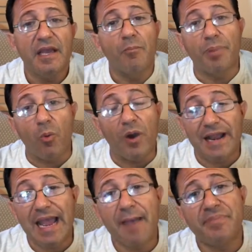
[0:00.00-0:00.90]
But what
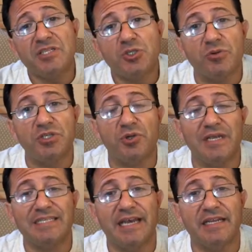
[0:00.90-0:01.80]
happens to a
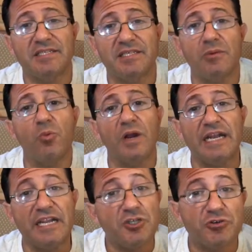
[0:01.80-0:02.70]
joint tenancy when an
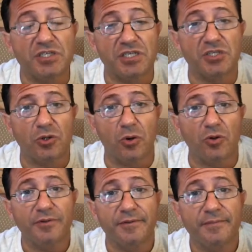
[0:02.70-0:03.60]
interest is sold